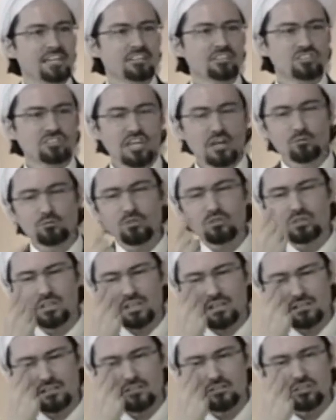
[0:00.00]
Just like when you
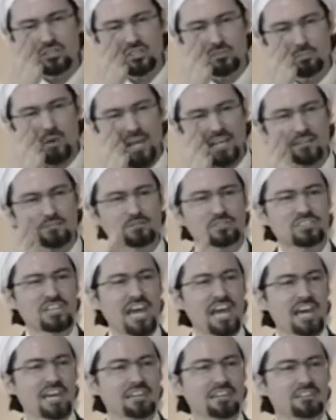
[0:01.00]
get a little speck of
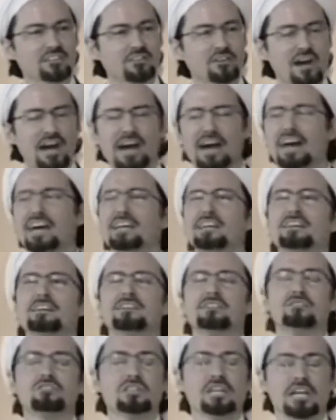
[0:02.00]
sand in your eye,
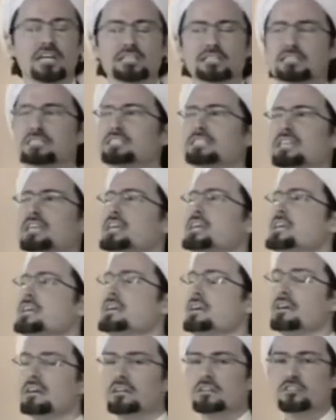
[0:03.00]
you can't
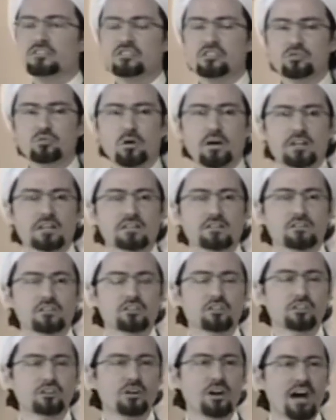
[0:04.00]
see, you just want to
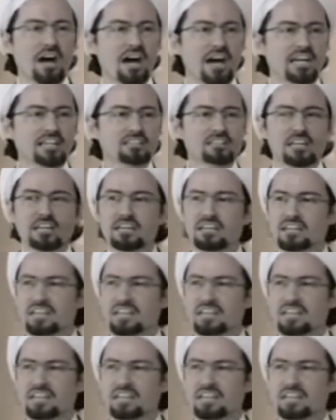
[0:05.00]
clear your eyes.